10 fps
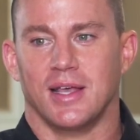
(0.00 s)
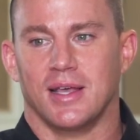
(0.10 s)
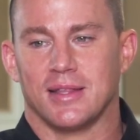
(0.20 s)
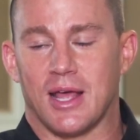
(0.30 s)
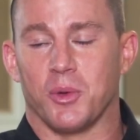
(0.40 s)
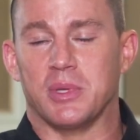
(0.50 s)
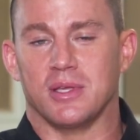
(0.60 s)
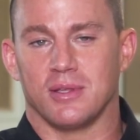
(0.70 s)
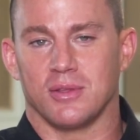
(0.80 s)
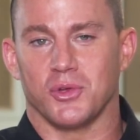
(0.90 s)
That'll
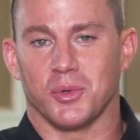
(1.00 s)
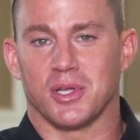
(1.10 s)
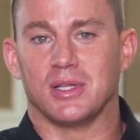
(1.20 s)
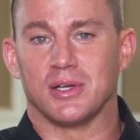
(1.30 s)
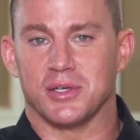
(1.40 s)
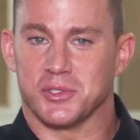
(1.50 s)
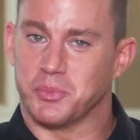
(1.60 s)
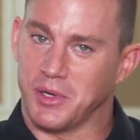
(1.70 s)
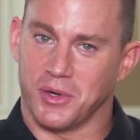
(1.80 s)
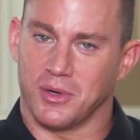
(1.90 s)
be your clearest
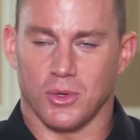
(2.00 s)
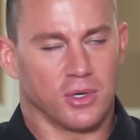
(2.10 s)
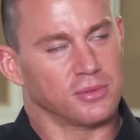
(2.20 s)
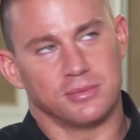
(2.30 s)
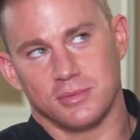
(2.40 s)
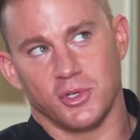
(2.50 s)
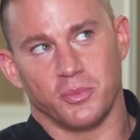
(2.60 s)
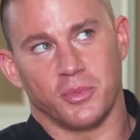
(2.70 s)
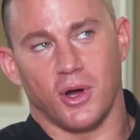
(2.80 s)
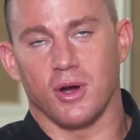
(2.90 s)
mirror or
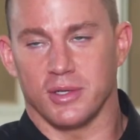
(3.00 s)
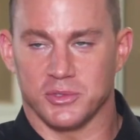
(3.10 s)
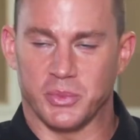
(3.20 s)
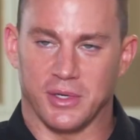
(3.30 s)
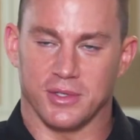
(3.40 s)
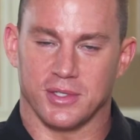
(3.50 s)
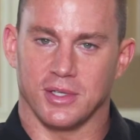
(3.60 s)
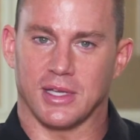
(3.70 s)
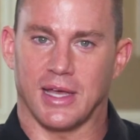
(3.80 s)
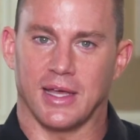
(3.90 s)
your hardest mirror to
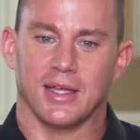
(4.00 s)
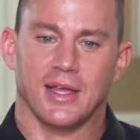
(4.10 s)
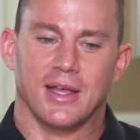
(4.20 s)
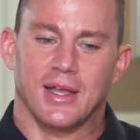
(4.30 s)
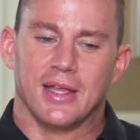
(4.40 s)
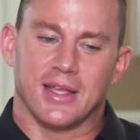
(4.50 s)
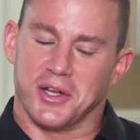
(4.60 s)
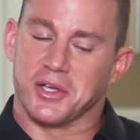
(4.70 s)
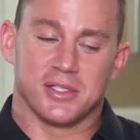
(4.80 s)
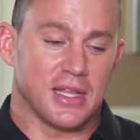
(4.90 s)
look at.
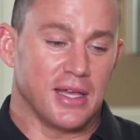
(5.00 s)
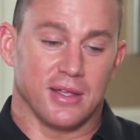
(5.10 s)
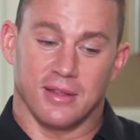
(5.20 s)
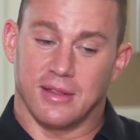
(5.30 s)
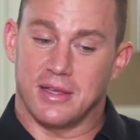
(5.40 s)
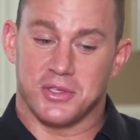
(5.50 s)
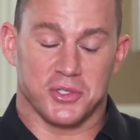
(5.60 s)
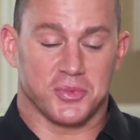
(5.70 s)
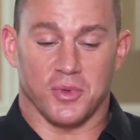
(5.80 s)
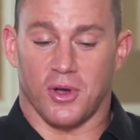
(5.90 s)
Because they
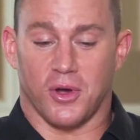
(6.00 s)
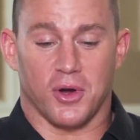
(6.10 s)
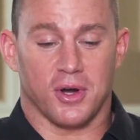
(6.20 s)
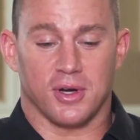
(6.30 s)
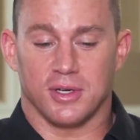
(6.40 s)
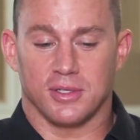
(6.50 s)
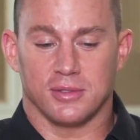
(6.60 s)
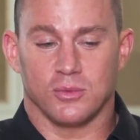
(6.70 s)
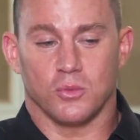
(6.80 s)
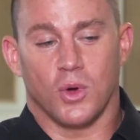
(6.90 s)
just are
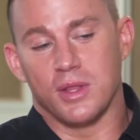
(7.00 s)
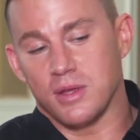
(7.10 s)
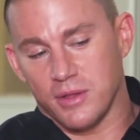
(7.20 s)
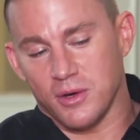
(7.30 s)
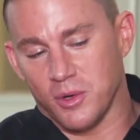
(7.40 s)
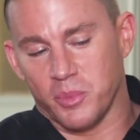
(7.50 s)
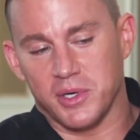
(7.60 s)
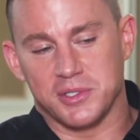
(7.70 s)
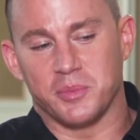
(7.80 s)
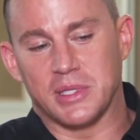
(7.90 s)
one, they're their own
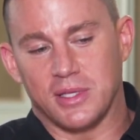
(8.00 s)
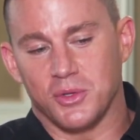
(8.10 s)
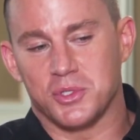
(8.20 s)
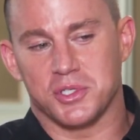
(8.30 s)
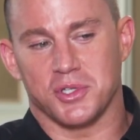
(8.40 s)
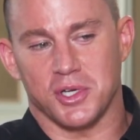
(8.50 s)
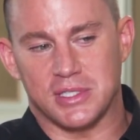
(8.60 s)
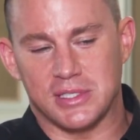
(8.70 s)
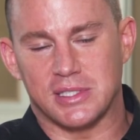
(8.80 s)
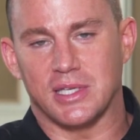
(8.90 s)
person, but you just start
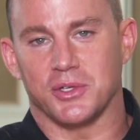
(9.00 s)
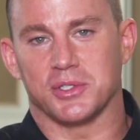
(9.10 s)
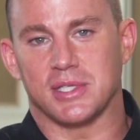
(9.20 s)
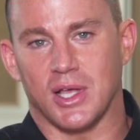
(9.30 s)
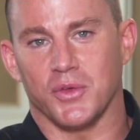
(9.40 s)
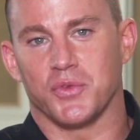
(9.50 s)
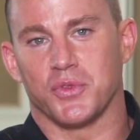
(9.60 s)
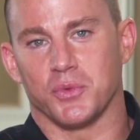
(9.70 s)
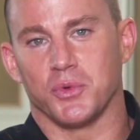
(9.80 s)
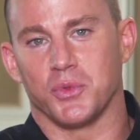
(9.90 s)
to see yourself
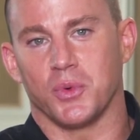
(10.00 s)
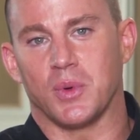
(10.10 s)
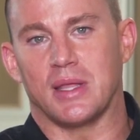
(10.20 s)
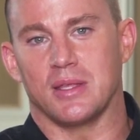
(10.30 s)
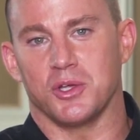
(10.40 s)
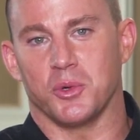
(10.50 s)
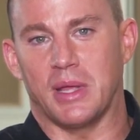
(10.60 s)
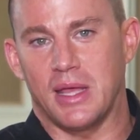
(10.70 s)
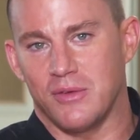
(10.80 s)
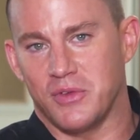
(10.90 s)
through the way that you're
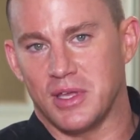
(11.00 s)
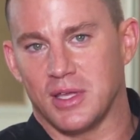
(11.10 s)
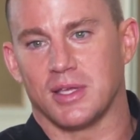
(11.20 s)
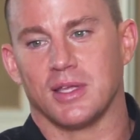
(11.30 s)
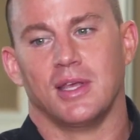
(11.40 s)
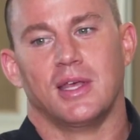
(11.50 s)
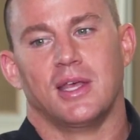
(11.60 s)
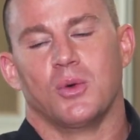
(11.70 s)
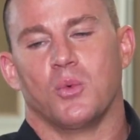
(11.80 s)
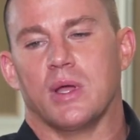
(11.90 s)
behaving
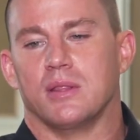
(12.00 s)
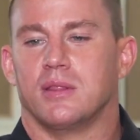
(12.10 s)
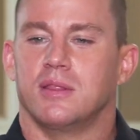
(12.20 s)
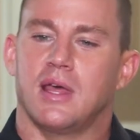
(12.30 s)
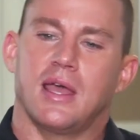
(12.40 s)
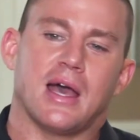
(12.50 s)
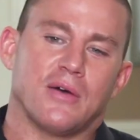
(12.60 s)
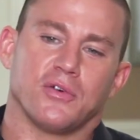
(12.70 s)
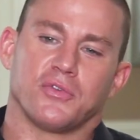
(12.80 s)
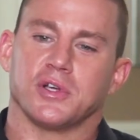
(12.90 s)
when they have
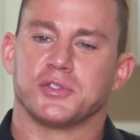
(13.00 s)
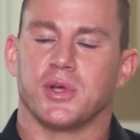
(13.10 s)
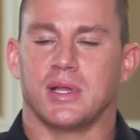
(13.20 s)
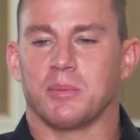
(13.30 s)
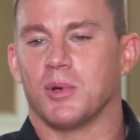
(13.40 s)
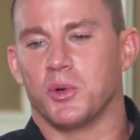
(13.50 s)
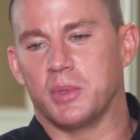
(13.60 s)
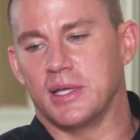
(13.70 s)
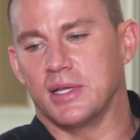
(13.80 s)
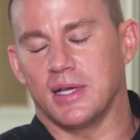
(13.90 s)
a frustrating moment.